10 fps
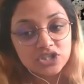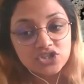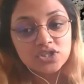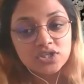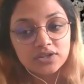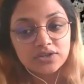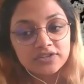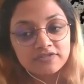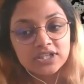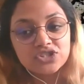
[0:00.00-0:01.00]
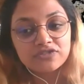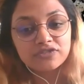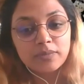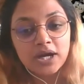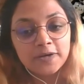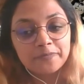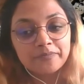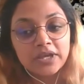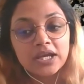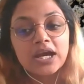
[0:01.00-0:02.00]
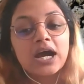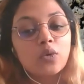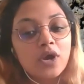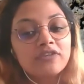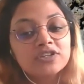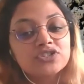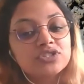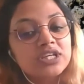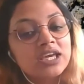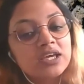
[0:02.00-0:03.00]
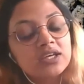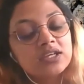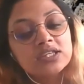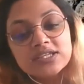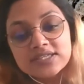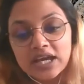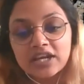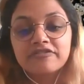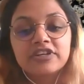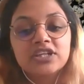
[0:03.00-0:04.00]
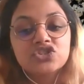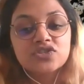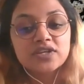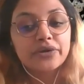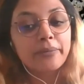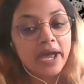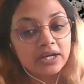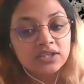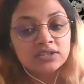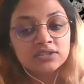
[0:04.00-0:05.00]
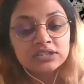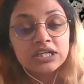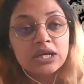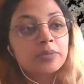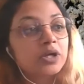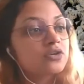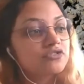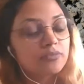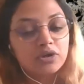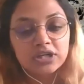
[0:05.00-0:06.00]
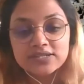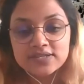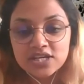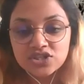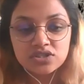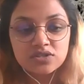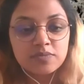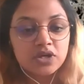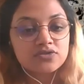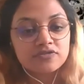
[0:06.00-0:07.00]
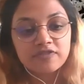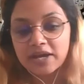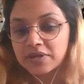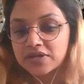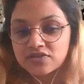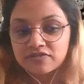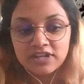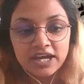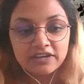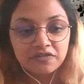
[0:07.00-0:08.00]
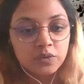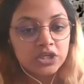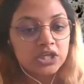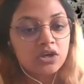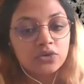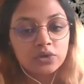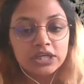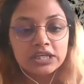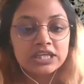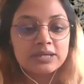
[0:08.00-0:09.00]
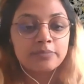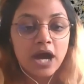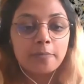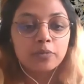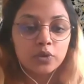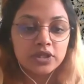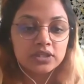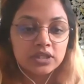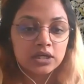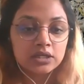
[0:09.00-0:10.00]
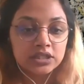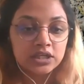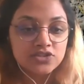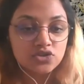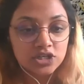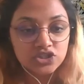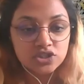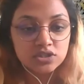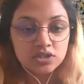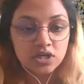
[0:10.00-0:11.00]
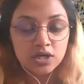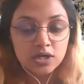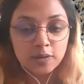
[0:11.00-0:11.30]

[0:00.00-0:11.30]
traditional earth village of Oman. However, today these kind of villages are abandoned because of modernization, because of high pace of life. We cannot really keep up with the construction